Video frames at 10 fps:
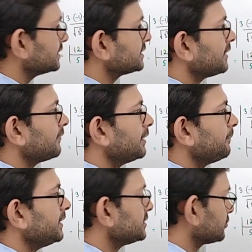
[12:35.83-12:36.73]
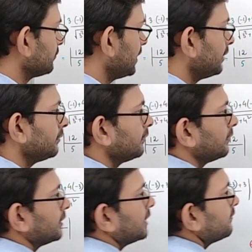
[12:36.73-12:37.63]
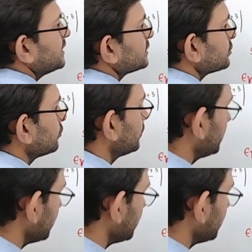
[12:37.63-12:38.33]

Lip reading: C1P square, that means root